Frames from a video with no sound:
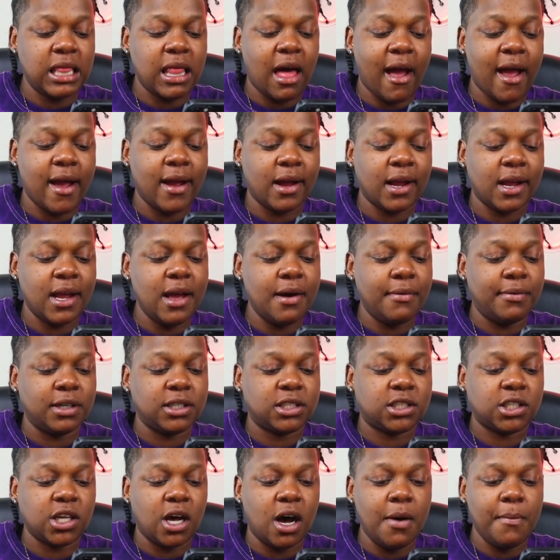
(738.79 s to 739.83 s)
Like, it
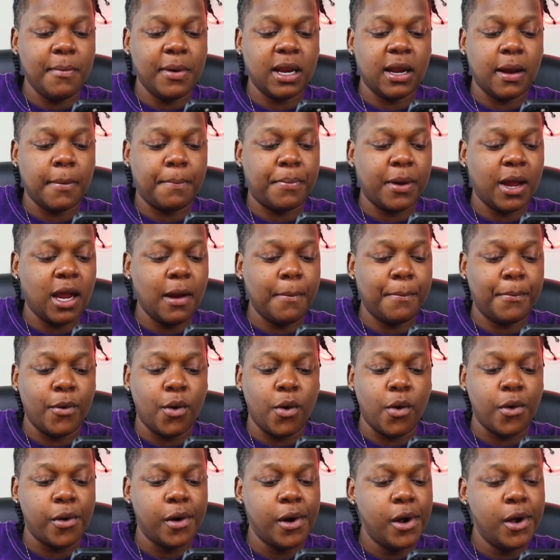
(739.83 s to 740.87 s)
was so many
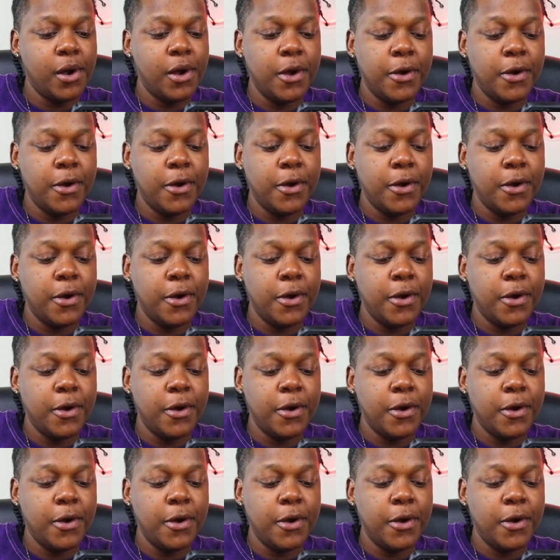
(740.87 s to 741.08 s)
people